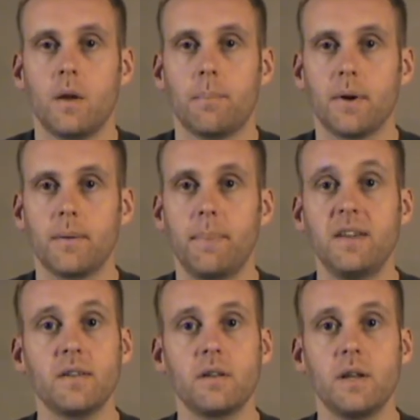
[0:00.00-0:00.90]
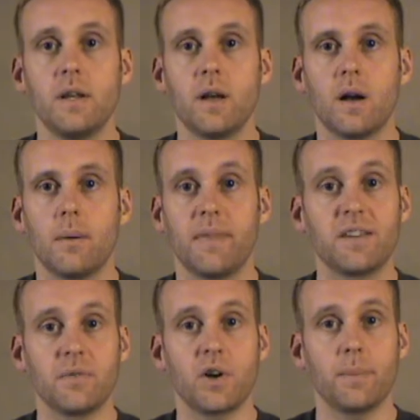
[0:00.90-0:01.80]
But basically, that's
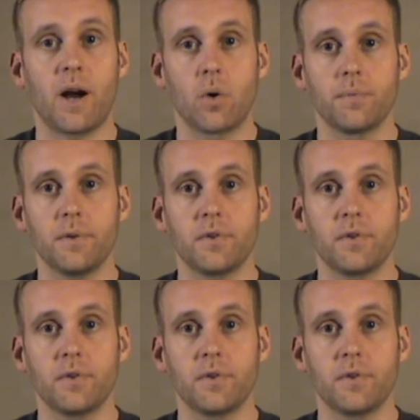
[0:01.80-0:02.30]
a very powerful